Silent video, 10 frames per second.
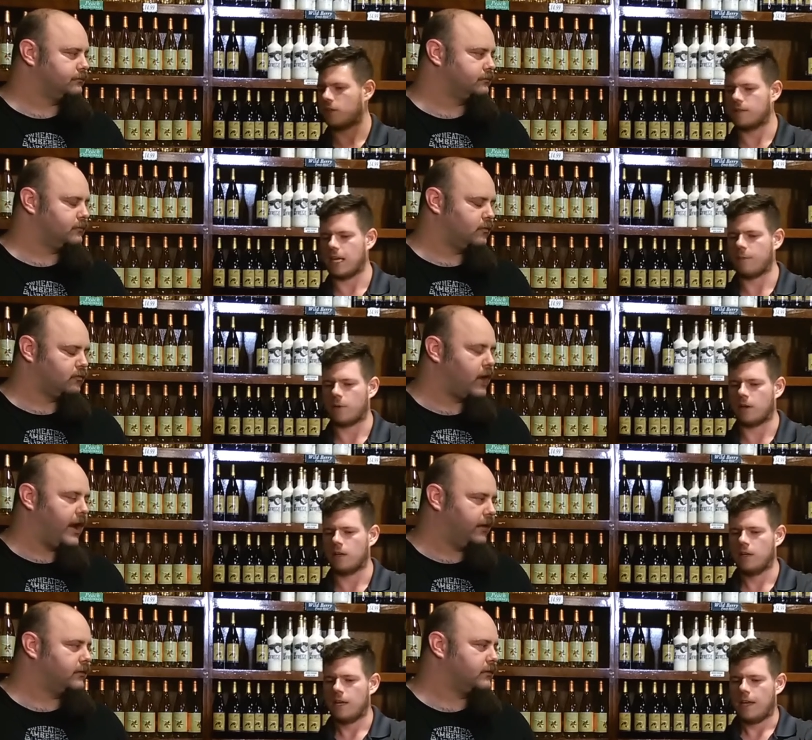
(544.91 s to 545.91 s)
Speaker 1: which is in Tampa.
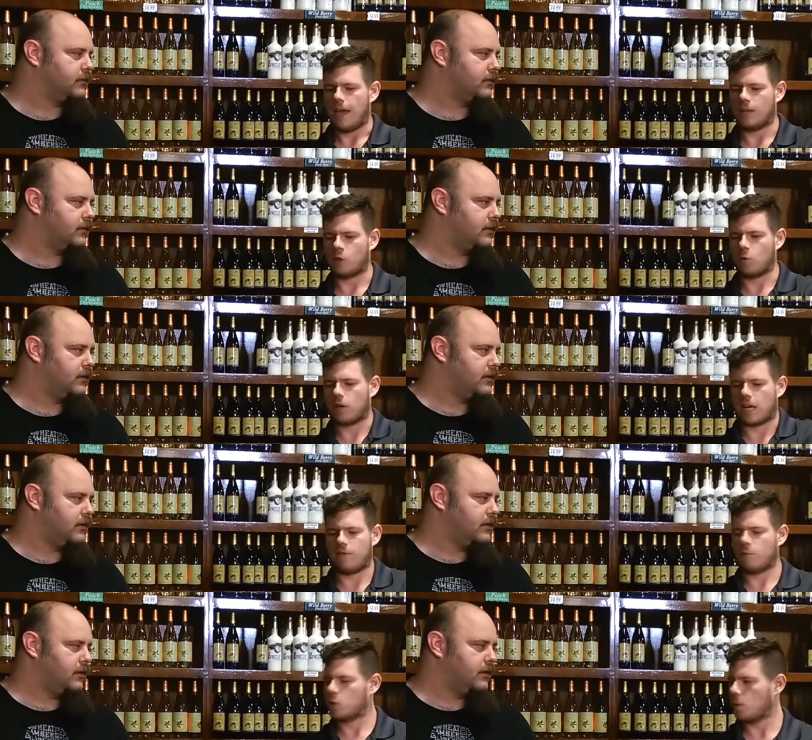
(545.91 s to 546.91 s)
Right. And so we're
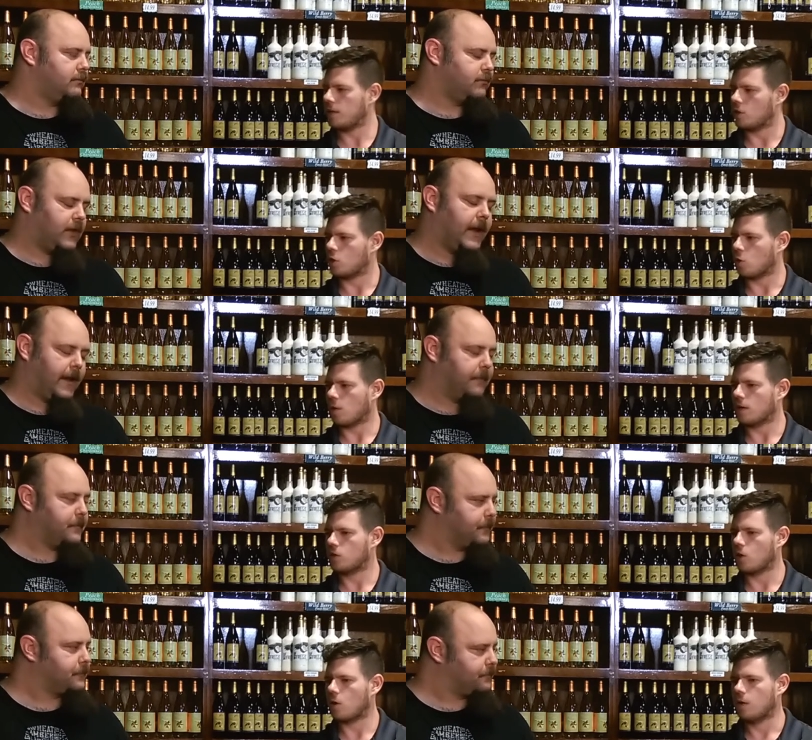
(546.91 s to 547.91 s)
kind of in between the two. Yeah.
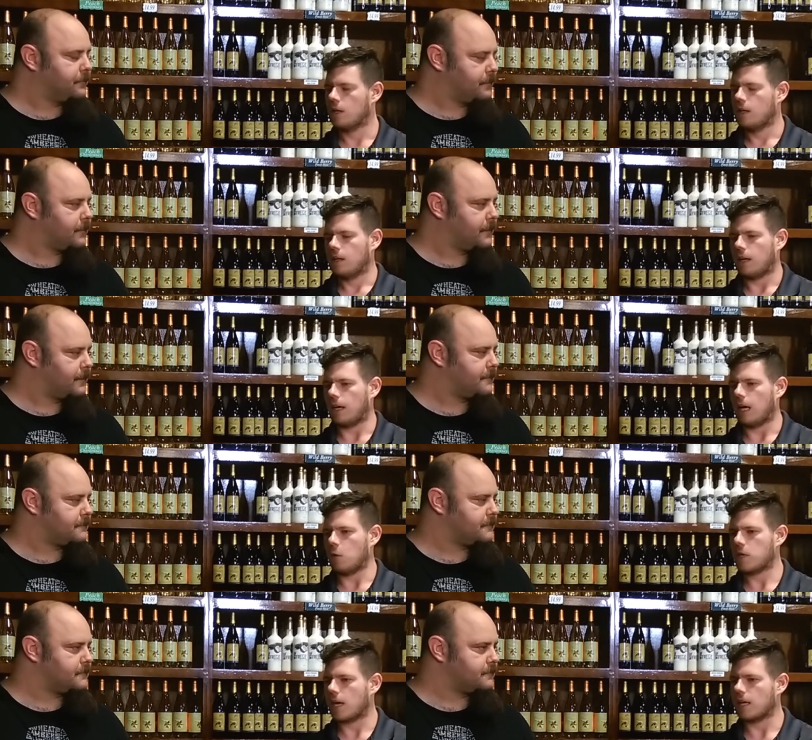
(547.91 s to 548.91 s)
And so
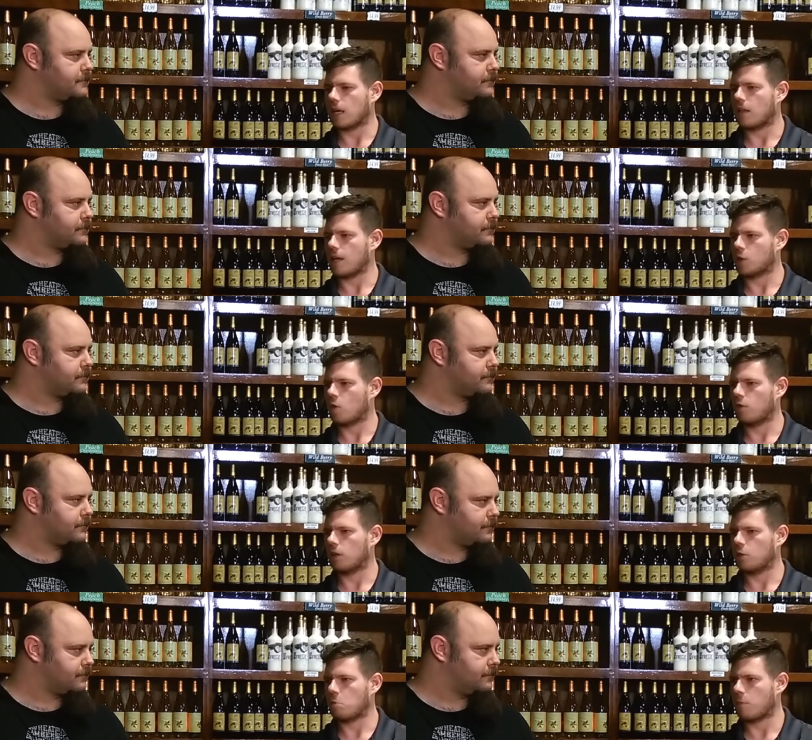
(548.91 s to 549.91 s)
uh, we kind of get glossed over
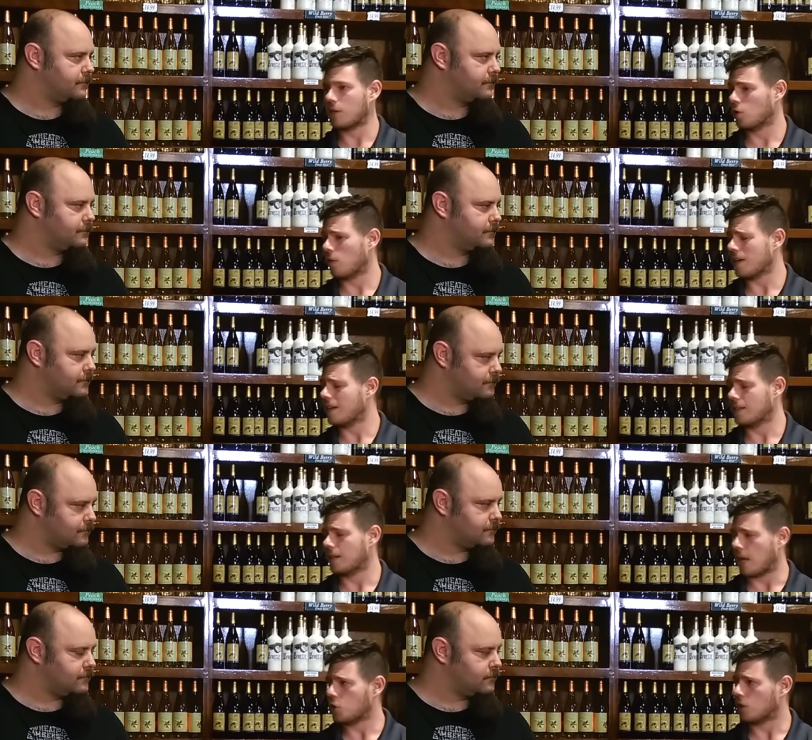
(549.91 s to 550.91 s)
a little bit, but it's a great
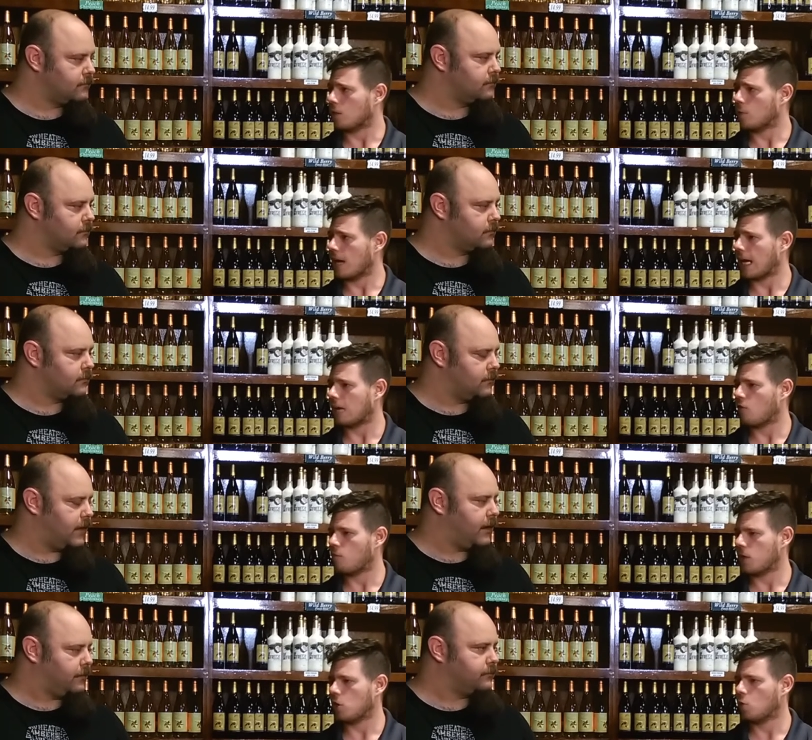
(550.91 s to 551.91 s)
destination, and we
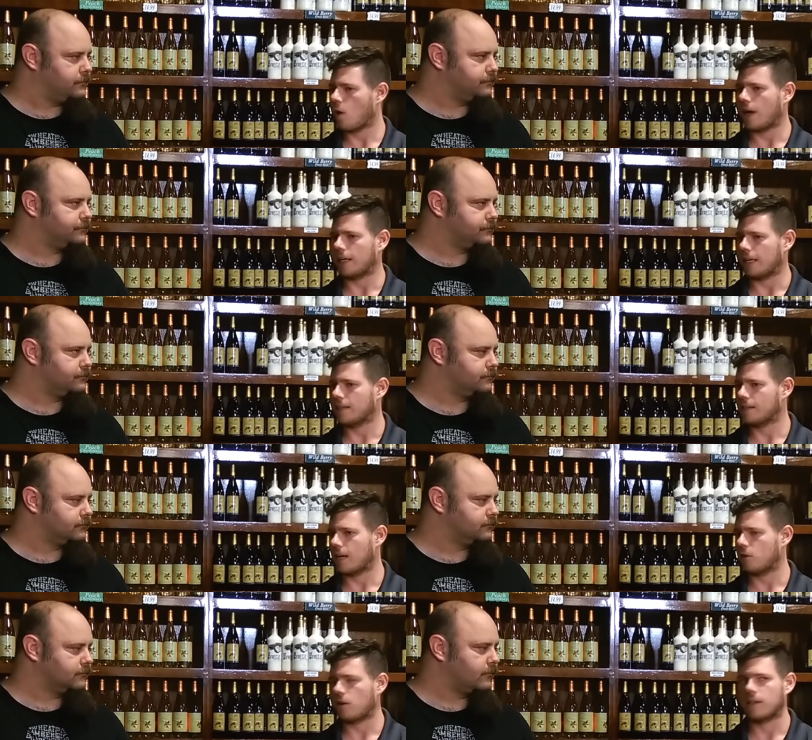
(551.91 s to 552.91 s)
have yeah. beer, wine, and
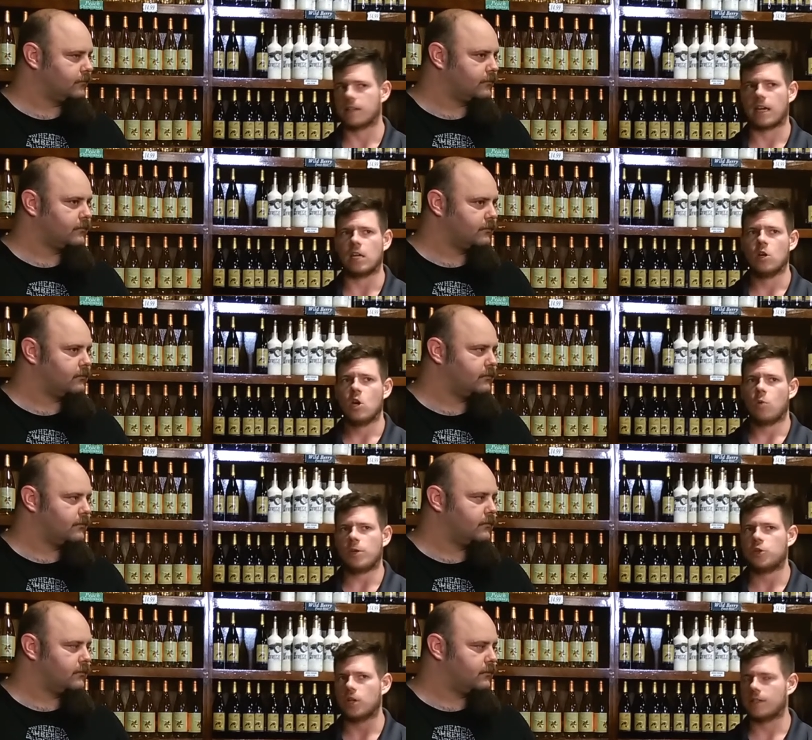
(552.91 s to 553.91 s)
cider on site.
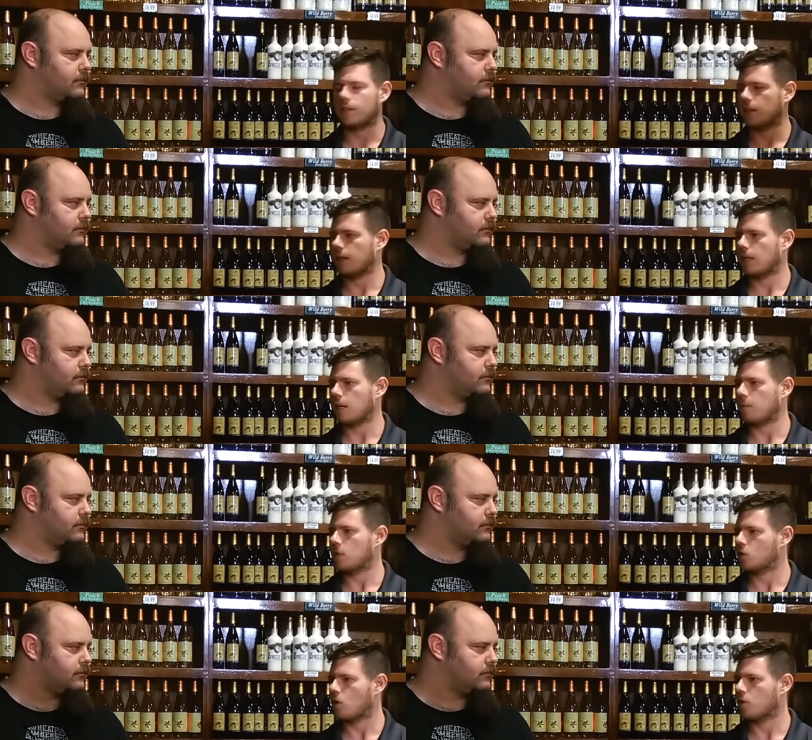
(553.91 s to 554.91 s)
We just um,
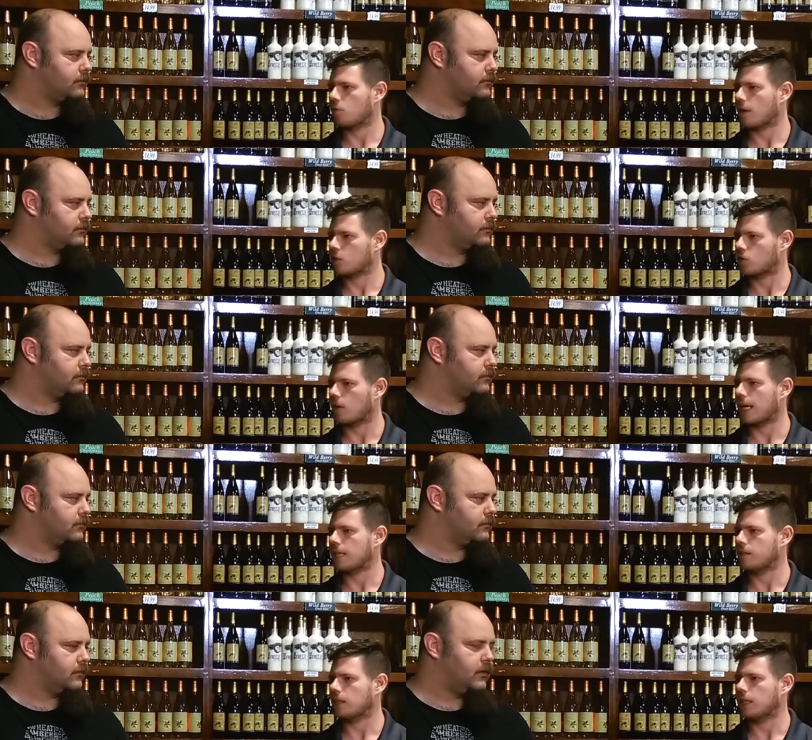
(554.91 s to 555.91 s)
installed the
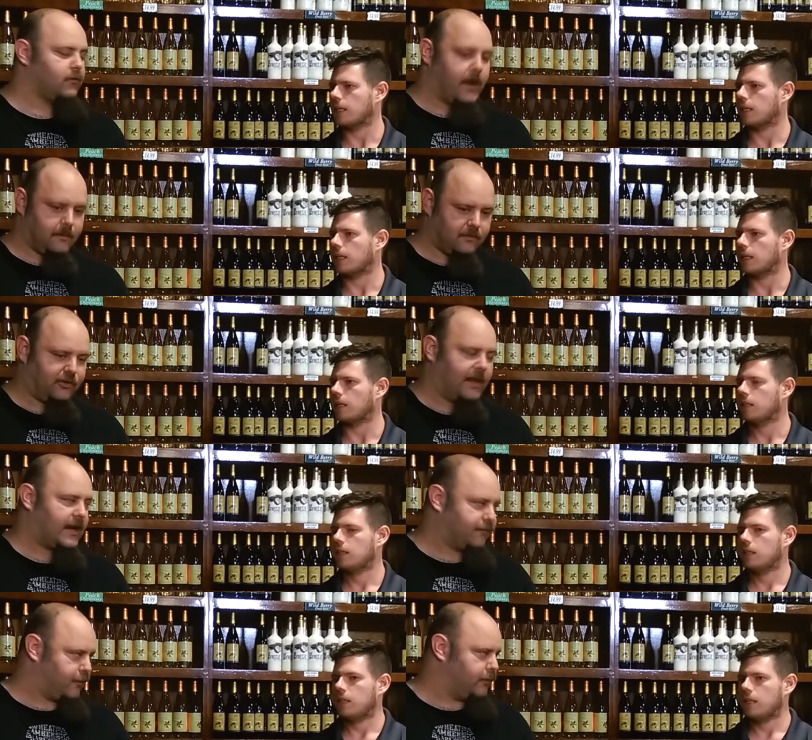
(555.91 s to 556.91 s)
restaurant. Uh, right, We got a
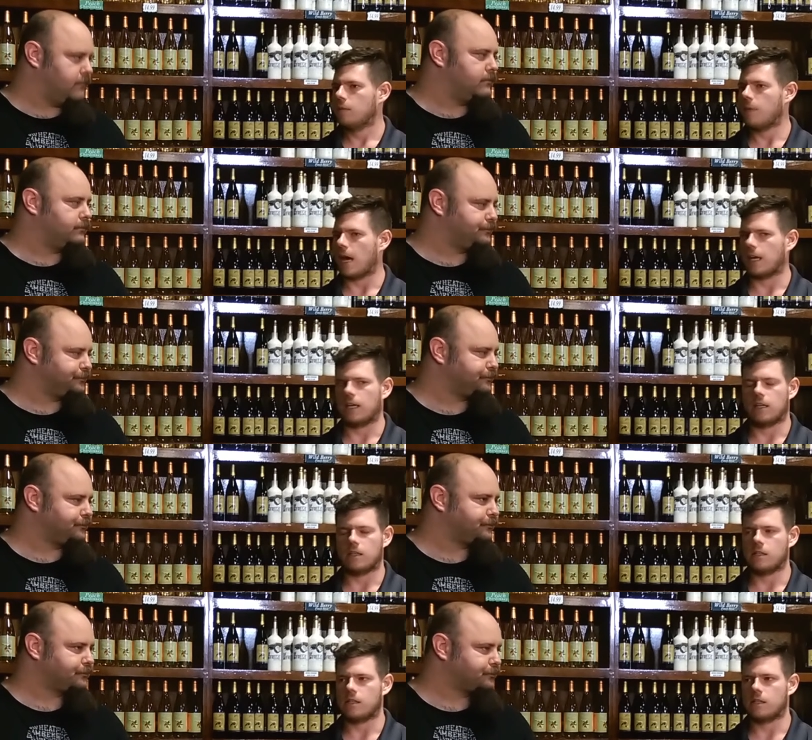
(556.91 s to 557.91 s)
lot of food. Back in,
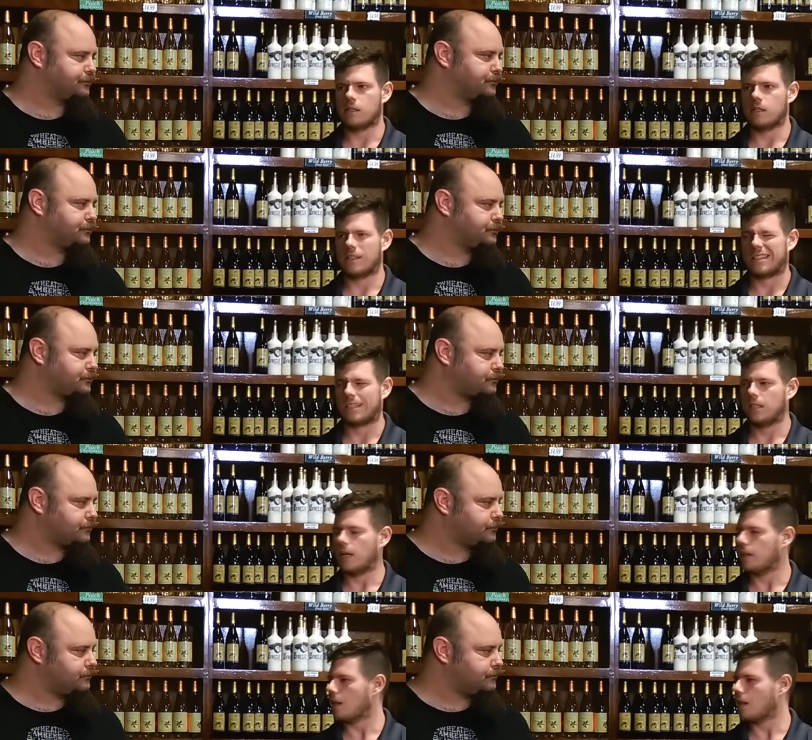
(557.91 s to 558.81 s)
I,